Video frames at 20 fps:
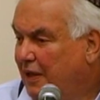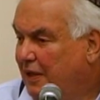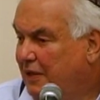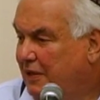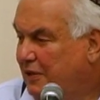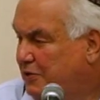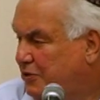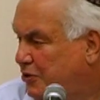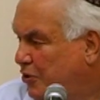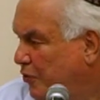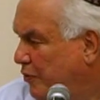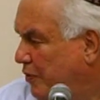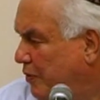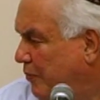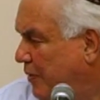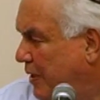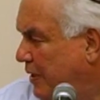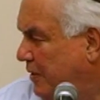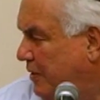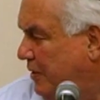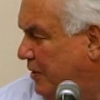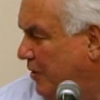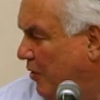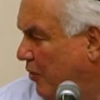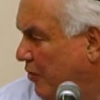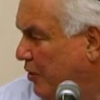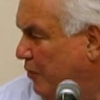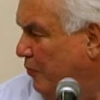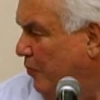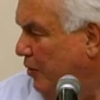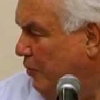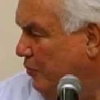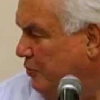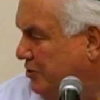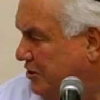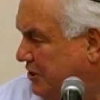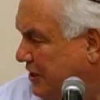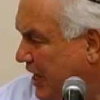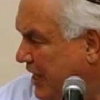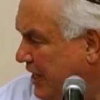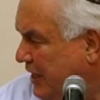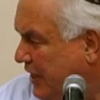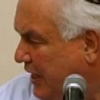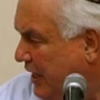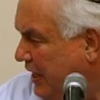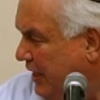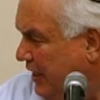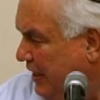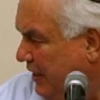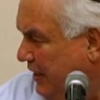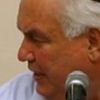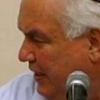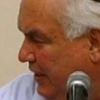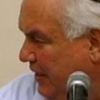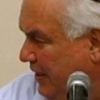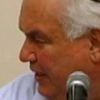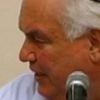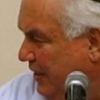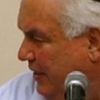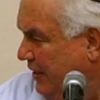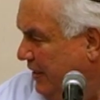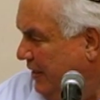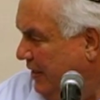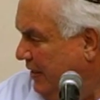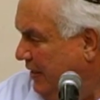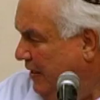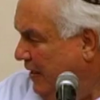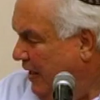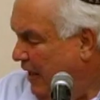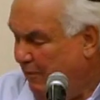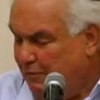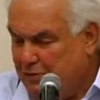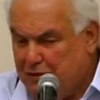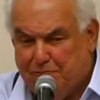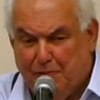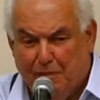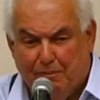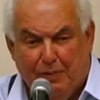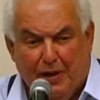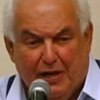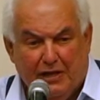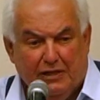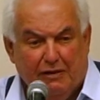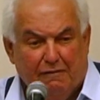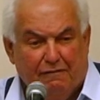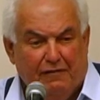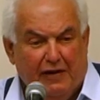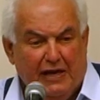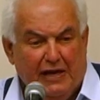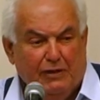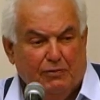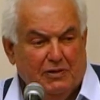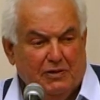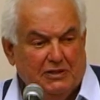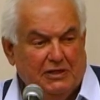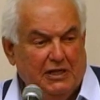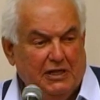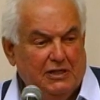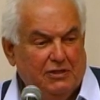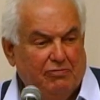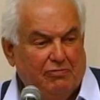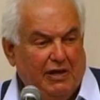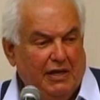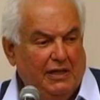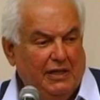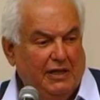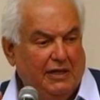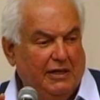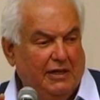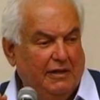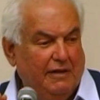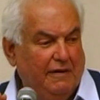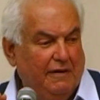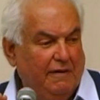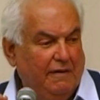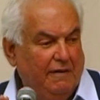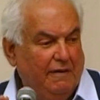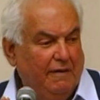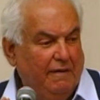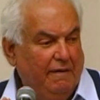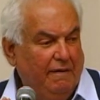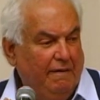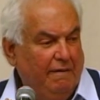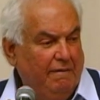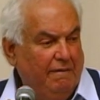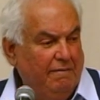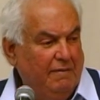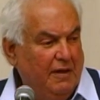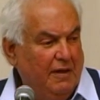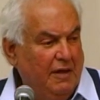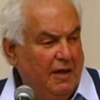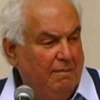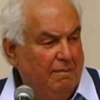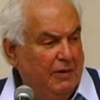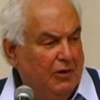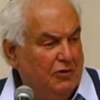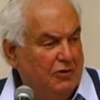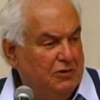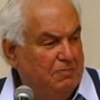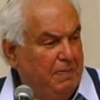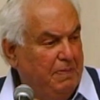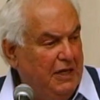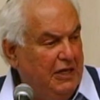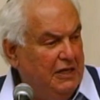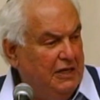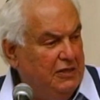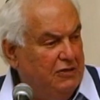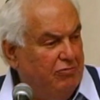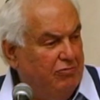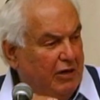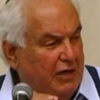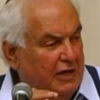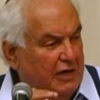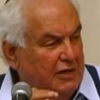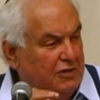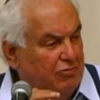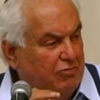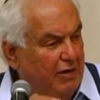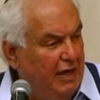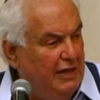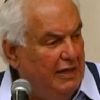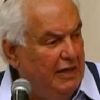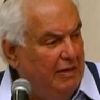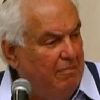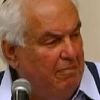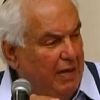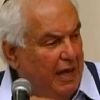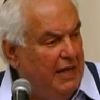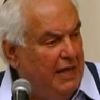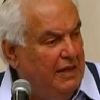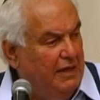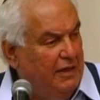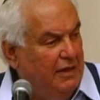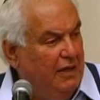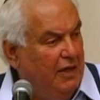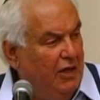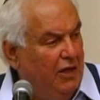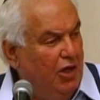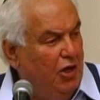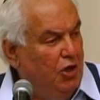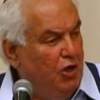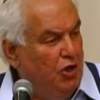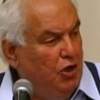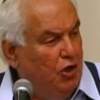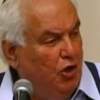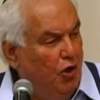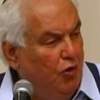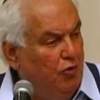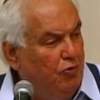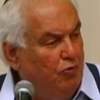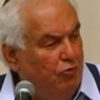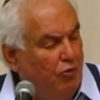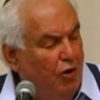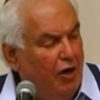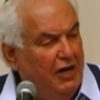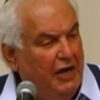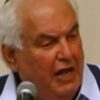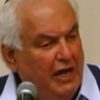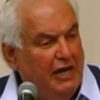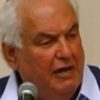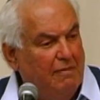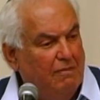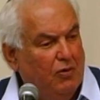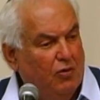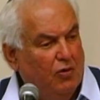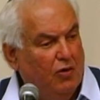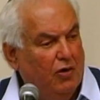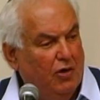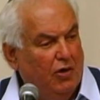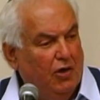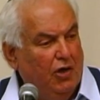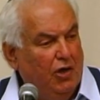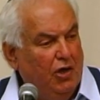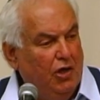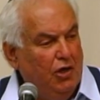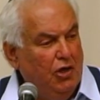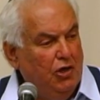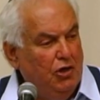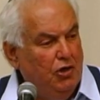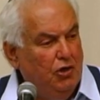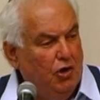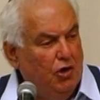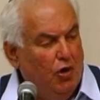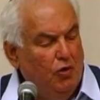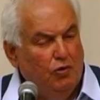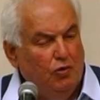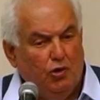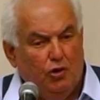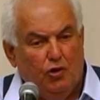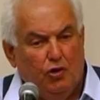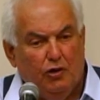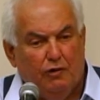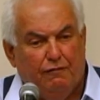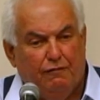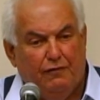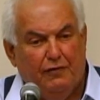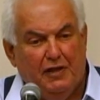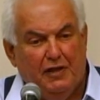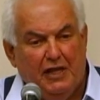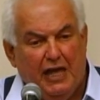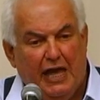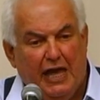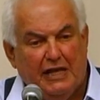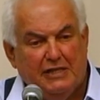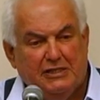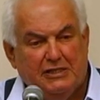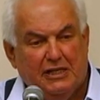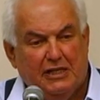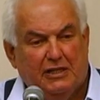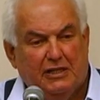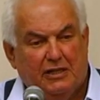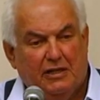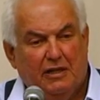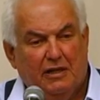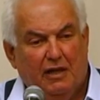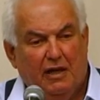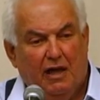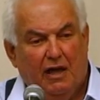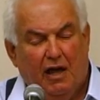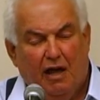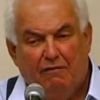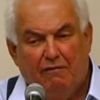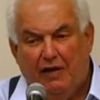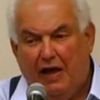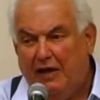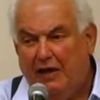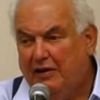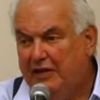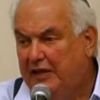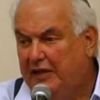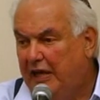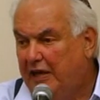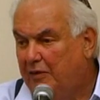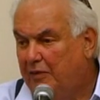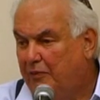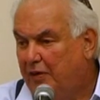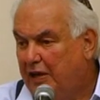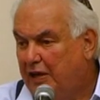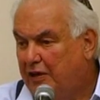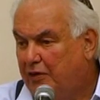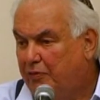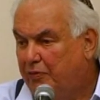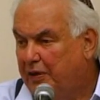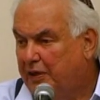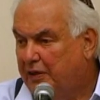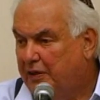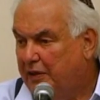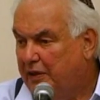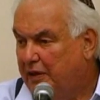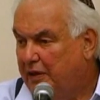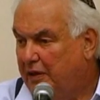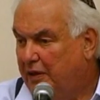the story went. The only one who stayed there and was prepared to fight was the Israeli. Because being an Israeli meant you don't run anymore. You don't look for the exit of how to get away quickly.